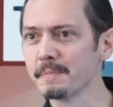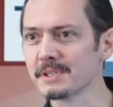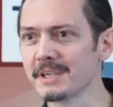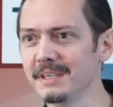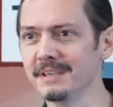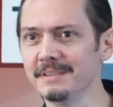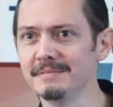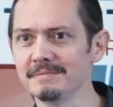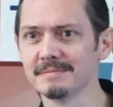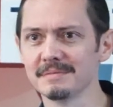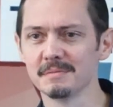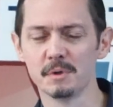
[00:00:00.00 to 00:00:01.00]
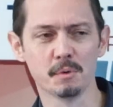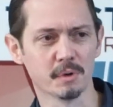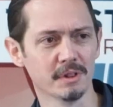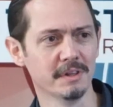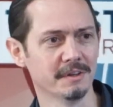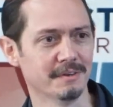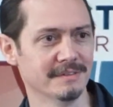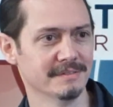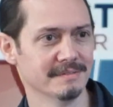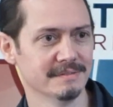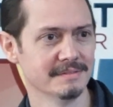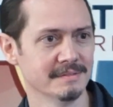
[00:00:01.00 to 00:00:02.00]
up as a kid when you were little?
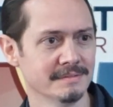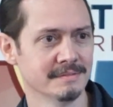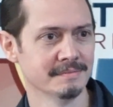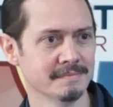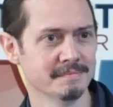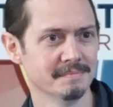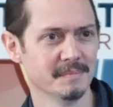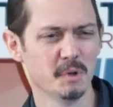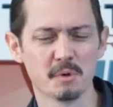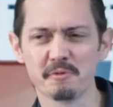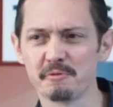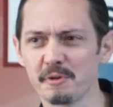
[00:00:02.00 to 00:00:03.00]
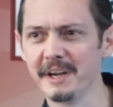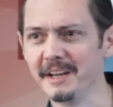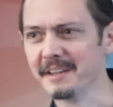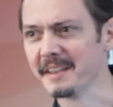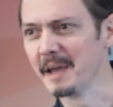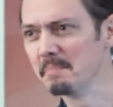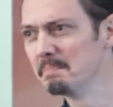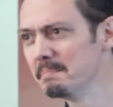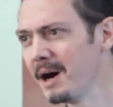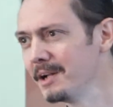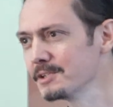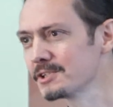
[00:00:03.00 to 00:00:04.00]
You were afraid of that
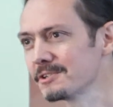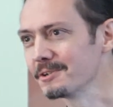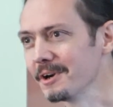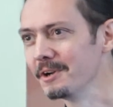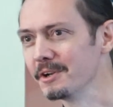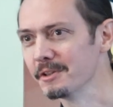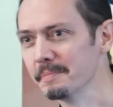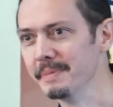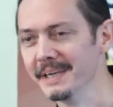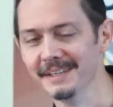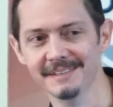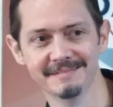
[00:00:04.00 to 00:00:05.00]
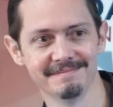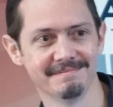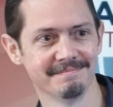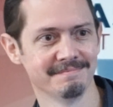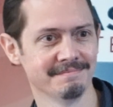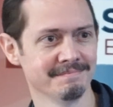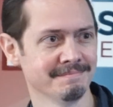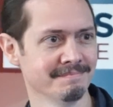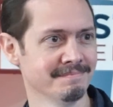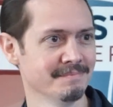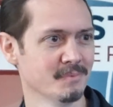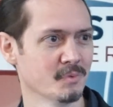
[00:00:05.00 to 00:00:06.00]
monster under the bed.
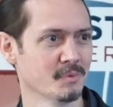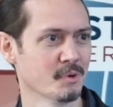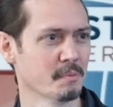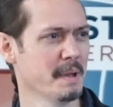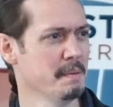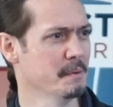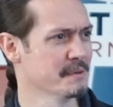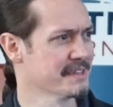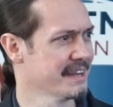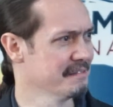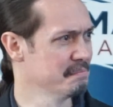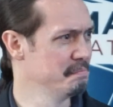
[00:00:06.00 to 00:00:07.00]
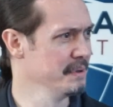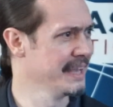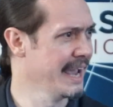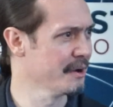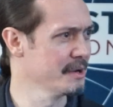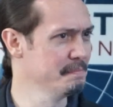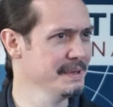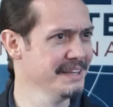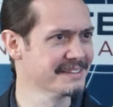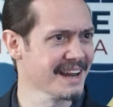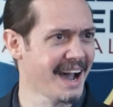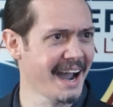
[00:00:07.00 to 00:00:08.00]
Or maybe it was that big hairy
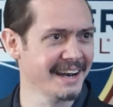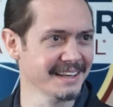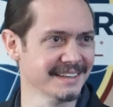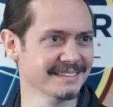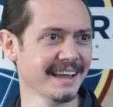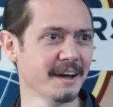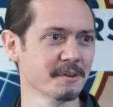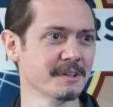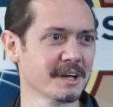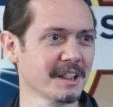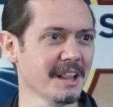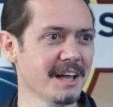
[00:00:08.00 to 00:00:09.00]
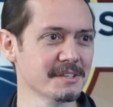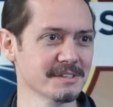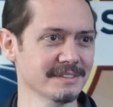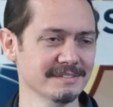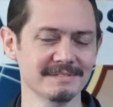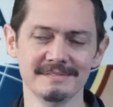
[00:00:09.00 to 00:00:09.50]
beast hiding out in the closet.